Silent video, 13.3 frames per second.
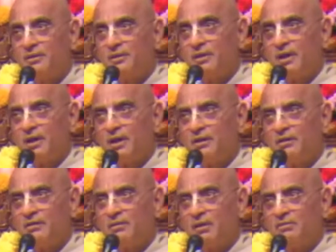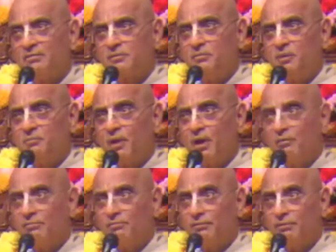and extremely
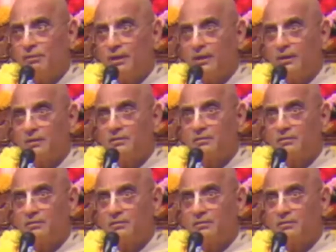powerful, like